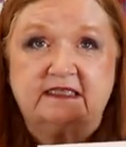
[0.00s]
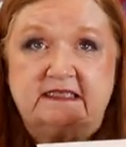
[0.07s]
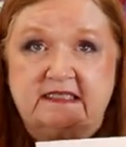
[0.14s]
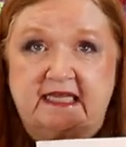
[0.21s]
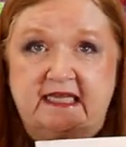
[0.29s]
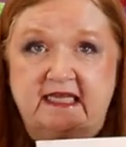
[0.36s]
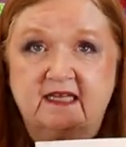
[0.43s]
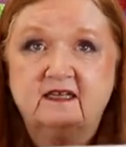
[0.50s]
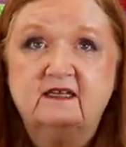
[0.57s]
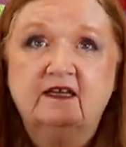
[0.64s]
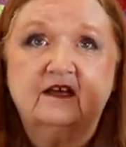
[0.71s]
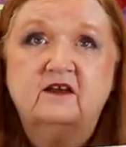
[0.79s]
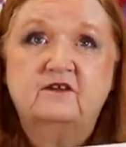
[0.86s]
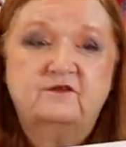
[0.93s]
link
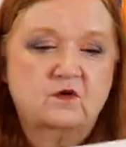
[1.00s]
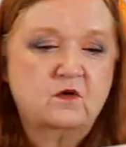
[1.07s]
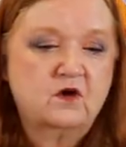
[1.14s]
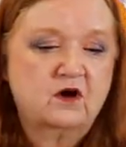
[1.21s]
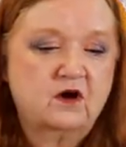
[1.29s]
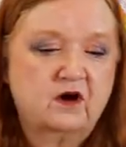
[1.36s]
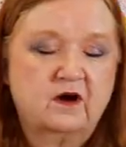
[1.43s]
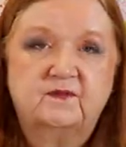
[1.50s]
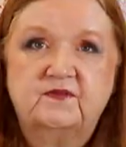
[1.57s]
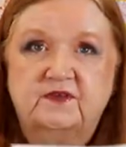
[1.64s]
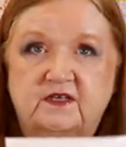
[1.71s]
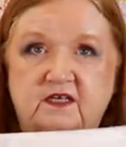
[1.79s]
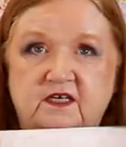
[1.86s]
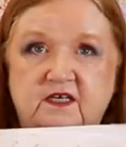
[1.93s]
for
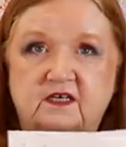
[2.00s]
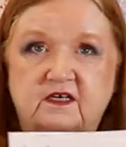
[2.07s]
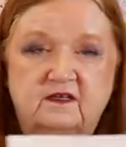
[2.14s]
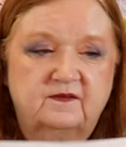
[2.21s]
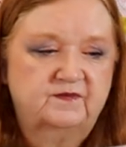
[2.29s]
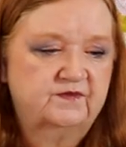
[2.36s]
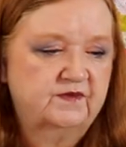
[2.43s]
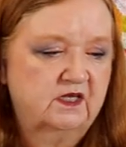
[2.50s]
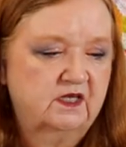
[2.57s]
the